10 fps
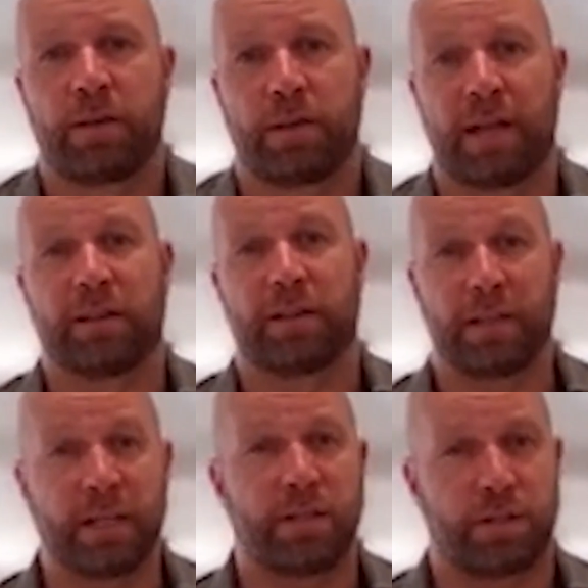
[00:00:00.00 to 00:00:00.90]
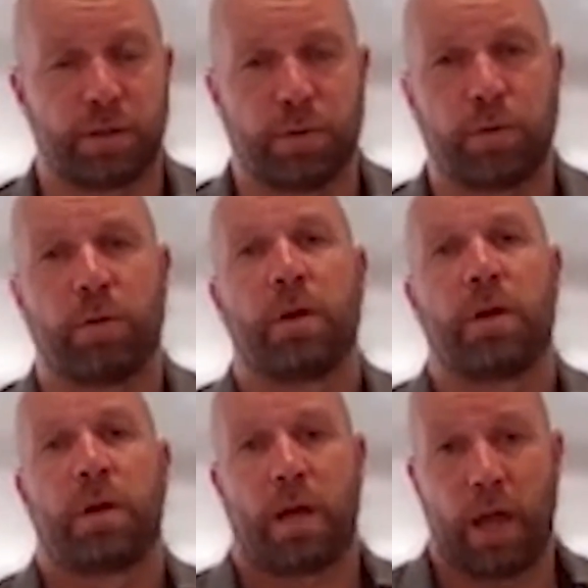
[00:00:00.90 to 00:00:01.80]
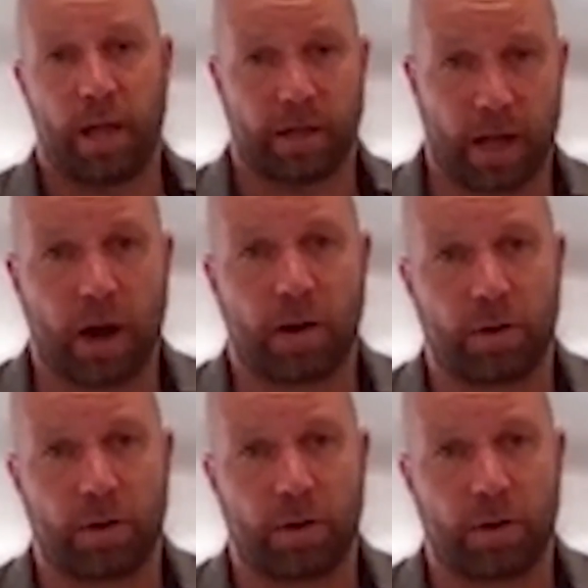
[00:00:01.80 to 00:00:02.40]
that lead to a card